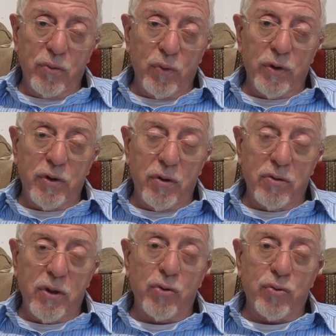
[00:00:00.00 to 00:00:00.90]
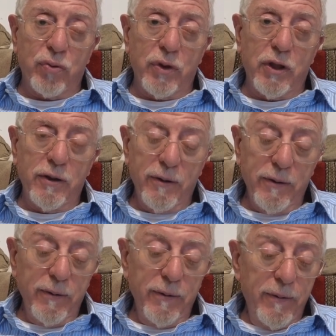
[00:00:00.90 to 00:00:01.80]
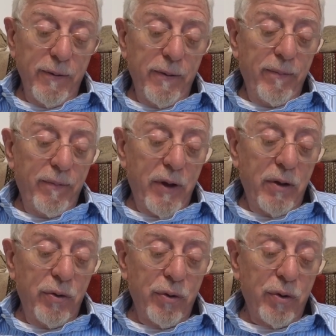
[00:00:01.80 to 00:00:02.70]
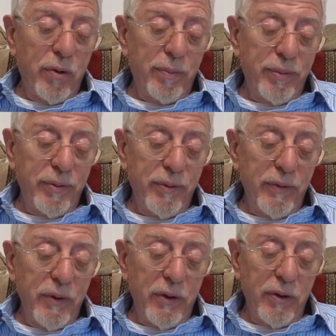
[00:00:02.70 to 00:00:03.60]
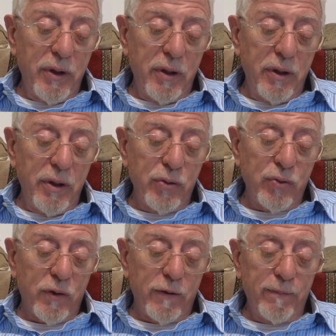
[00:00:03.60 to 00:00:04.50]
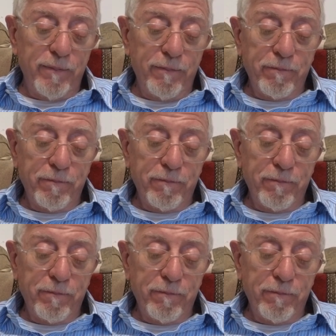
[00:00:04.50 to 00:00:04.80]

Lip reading: 20th century in Europe and then in Israel,